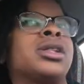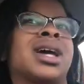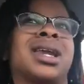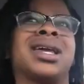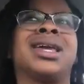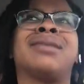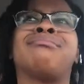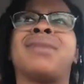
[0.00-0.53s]

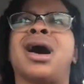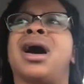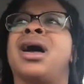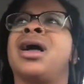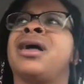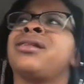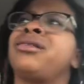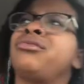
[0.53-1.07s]
trying to
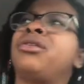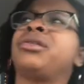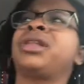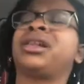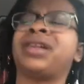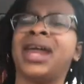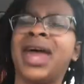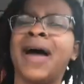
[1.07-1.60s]

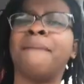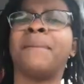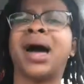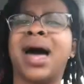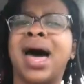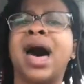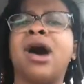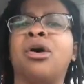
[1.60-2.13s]
have
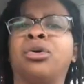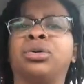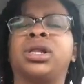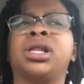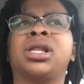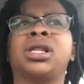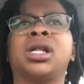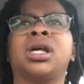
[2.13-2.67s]
my
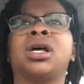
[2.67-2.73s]
house,